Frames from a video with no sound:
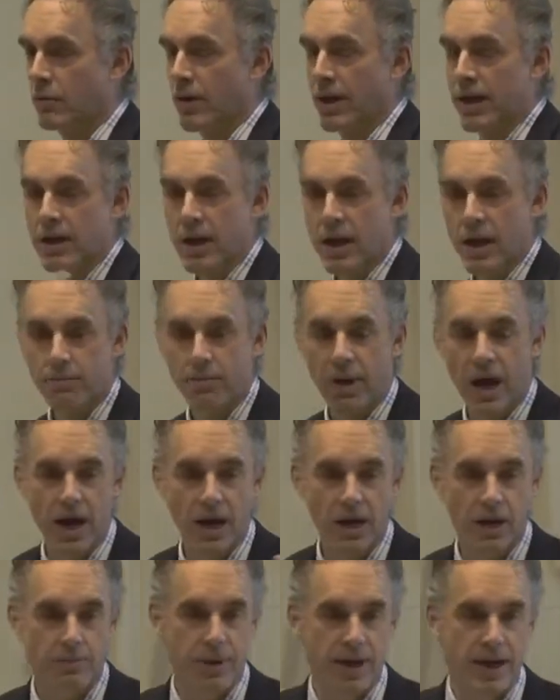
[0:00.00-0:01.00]
Right?
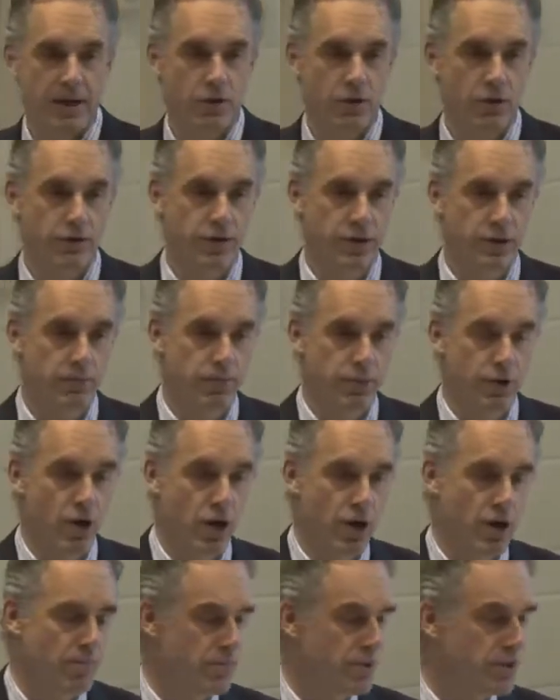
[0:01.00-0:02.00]
Bach, Beethoven,
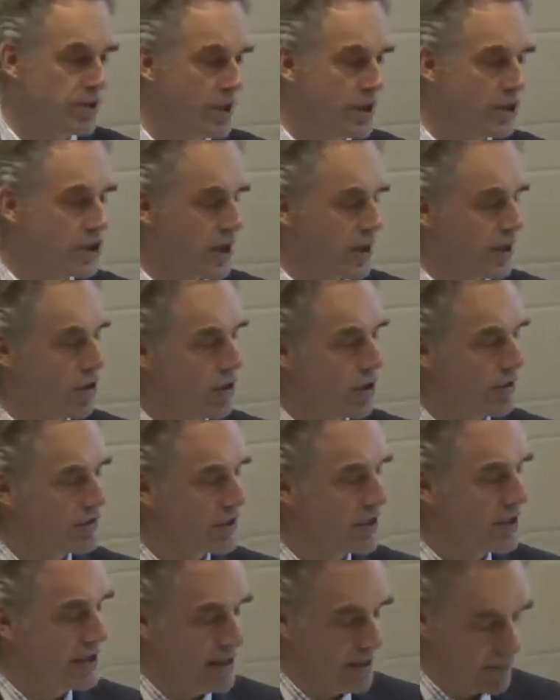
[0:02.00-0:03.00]
Brahms,
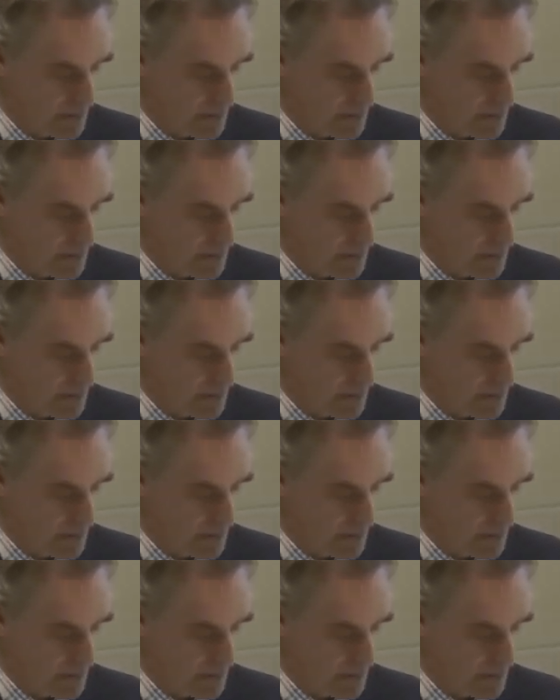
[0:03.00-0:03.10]
Tchaikovsky,